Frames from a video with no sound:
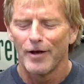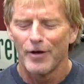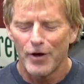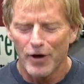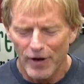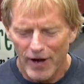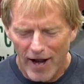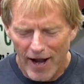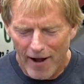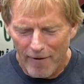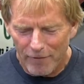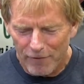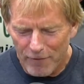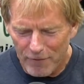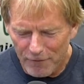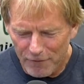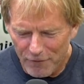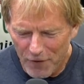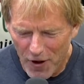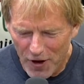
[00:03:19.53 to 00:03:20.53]
Going to have
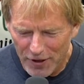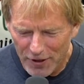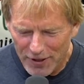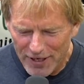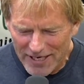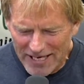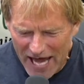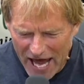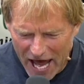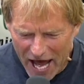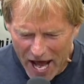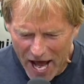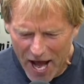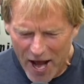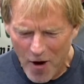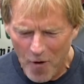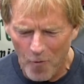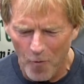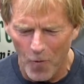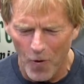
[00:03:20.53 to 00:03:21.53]
some fun
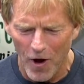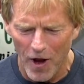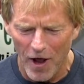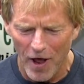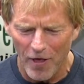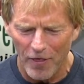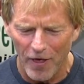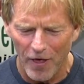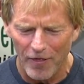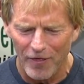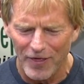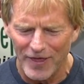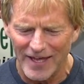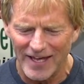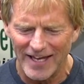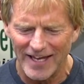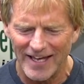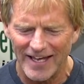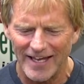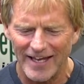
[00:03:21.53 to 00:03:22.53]
today with
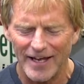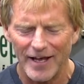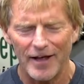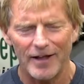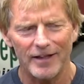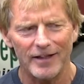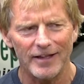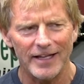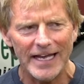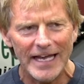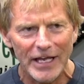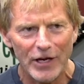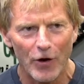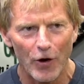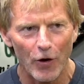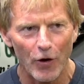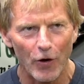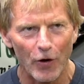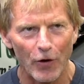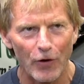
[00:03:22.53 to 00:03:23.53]
the
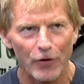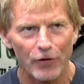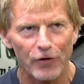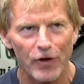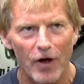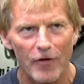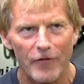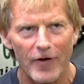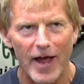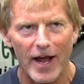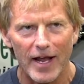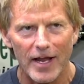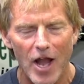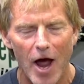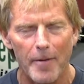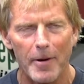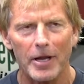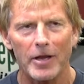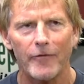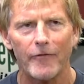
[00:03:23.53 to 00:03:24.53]
leaders of
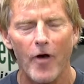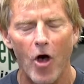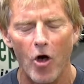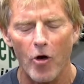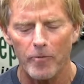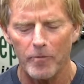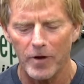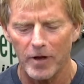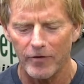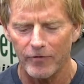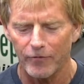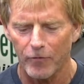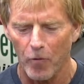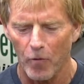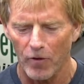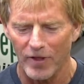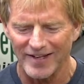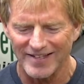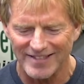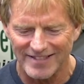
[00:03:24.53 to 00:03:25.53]
economic development
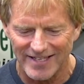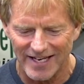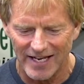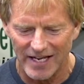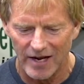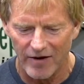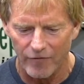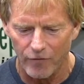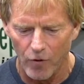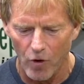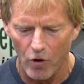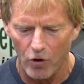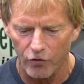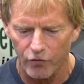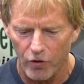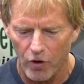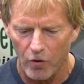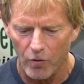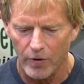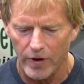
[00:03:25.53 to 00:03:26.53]
for the city of
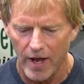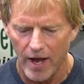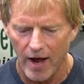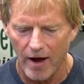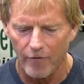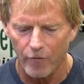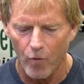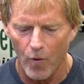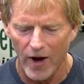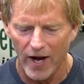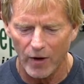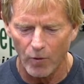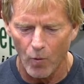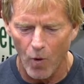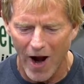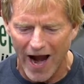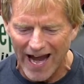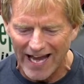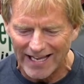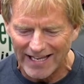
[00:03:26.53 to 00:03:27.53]
Roseville. We have Wayne
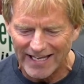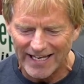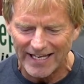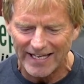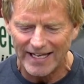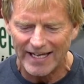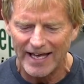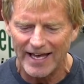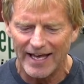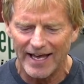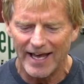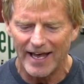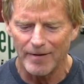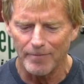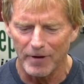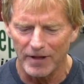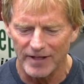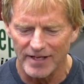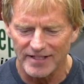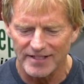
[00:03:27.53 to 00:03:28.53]
Wiley and
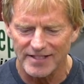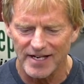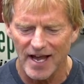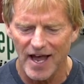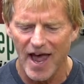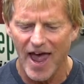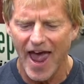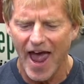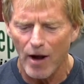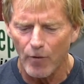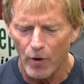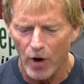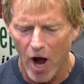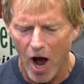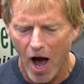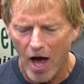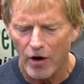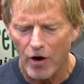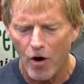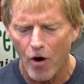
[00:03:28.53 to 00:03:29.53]
Melissa
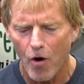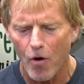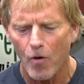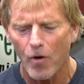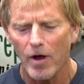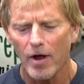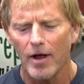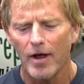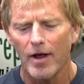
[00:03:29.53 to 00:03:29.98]
Anguiano.